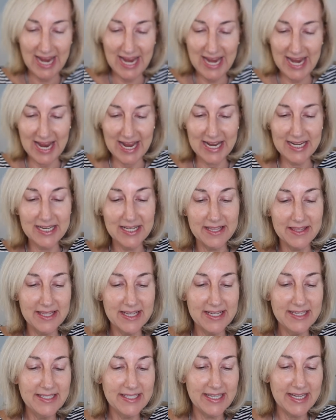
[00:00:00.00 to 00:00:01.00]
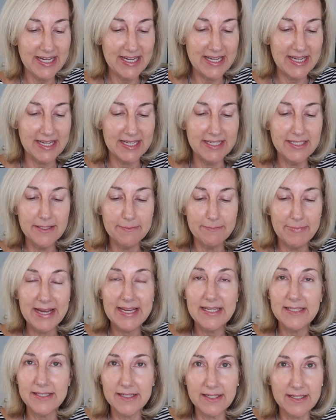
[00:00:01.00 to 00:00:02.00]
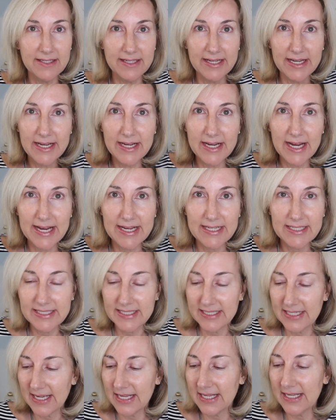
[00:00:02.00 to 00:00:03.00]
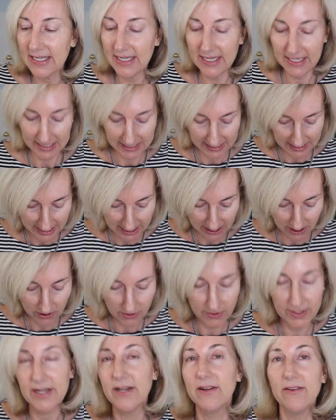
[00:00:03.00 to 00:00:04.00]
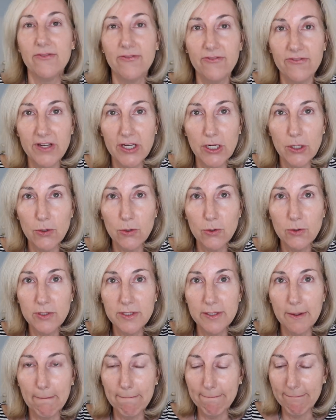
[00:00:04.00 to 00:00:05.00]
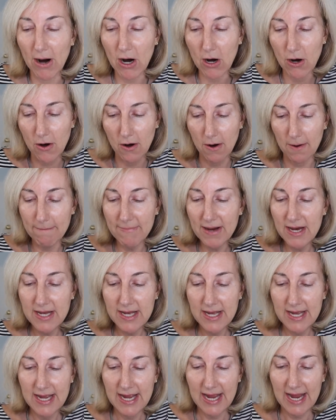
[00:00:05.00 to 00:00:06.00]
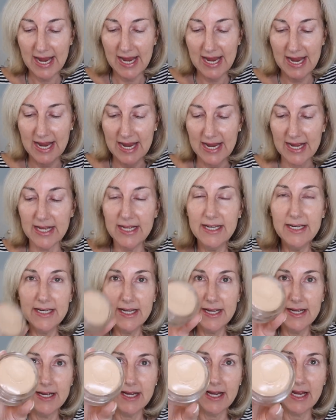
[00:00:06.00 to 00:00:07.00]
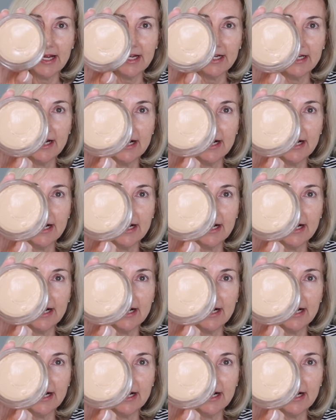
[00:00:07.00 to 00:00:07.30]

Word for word: and this is basically a skin care infused balm and it